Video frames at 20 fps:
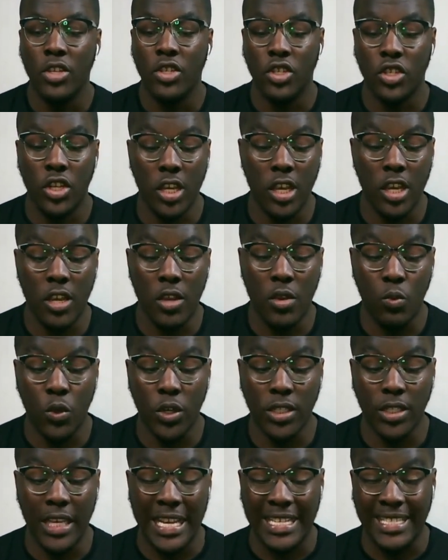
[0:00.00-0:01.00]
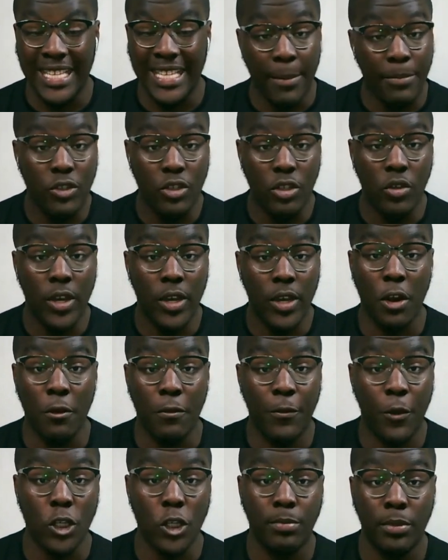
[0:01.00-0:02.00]
She was exceptional in
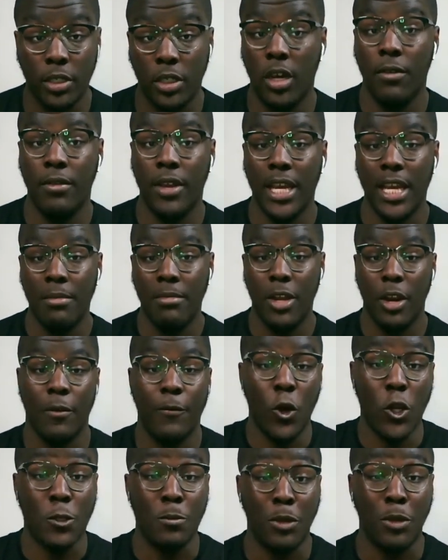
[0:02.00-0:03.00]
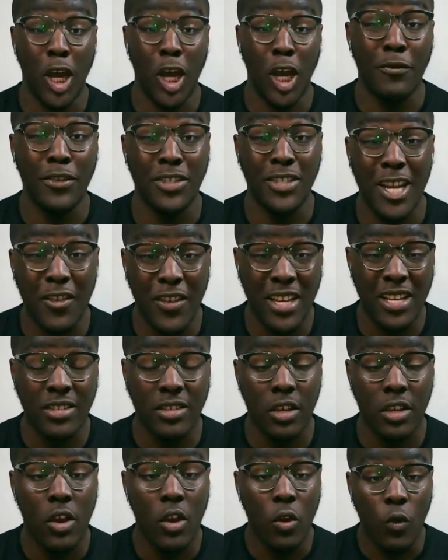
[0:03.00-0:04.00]
her first playoff game, in her first playoff
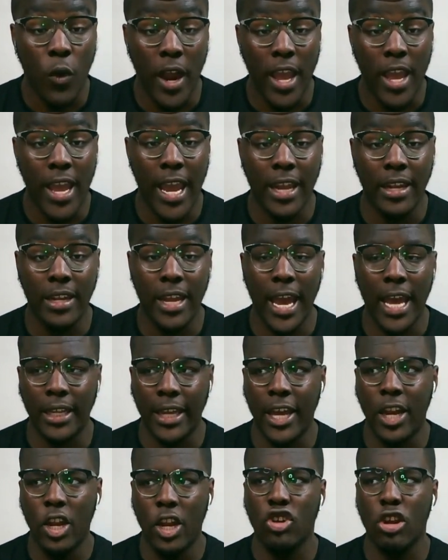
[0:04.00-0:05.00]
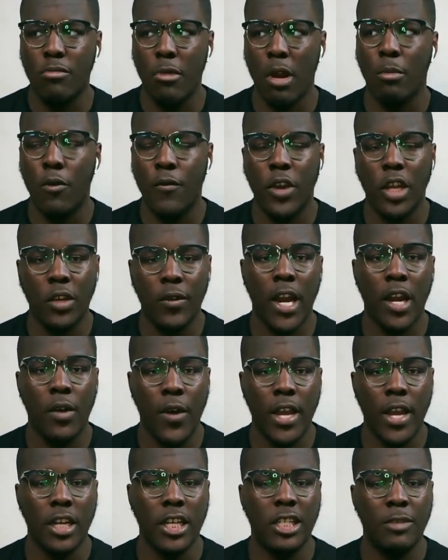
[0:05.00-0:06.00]
series, right? And Atlanta Dream are moving in the right
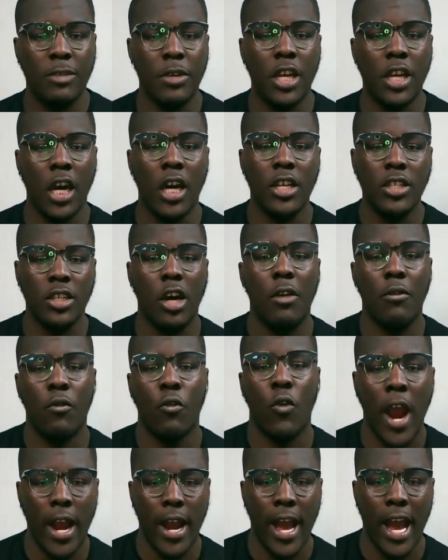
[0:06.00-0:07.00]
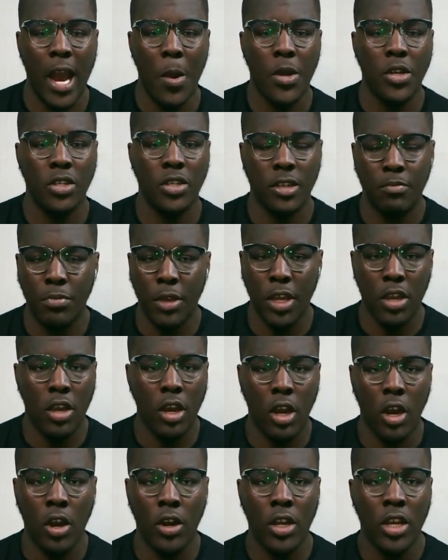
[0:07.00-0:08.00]
direction. It's because of Ryan Howard. She's a big
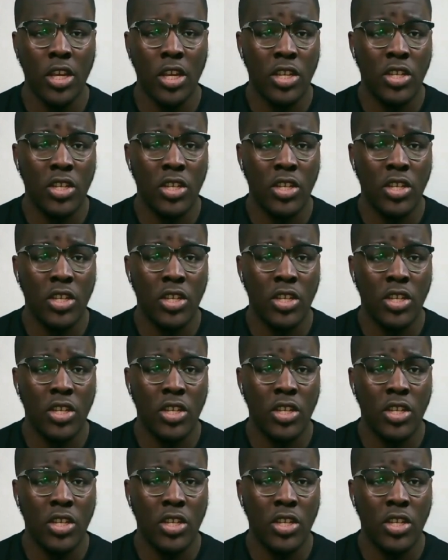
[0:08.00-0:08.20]
guard.